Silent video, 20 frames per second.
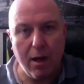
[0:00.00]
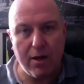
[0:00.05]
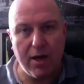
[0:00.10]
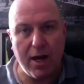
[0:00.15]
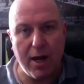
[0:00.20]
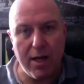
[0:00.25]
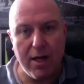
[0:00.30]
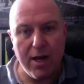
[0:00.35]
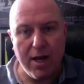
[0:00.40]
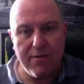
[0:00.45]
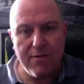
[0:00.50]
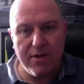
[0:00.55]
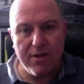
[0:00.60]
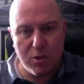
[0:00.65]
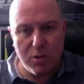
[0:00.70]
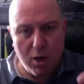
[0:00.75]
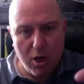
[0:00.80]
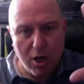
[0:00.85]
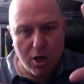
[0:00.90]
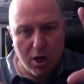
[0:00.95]
Okay, even though
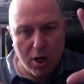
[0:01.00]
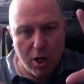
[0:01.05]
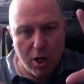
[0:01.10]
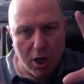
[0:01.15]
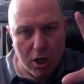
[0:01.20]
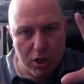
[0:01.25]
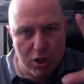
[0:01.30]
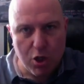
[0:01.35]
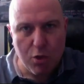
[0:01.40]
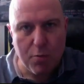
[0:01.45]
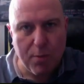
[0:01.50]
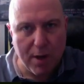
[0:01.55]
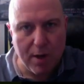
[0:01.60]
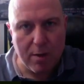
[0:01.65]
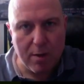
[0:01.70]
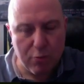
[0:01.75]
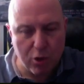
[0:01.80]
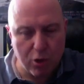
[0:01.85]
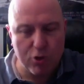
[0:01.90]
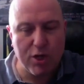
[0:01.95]
it's a
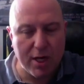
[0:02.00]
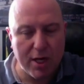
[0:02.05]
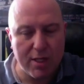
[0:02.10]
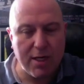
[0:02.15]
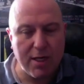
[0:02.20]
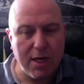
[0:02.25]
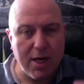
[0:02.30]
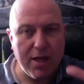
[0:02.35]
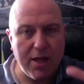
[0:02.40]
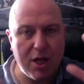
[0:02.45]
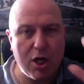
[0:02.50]
super project,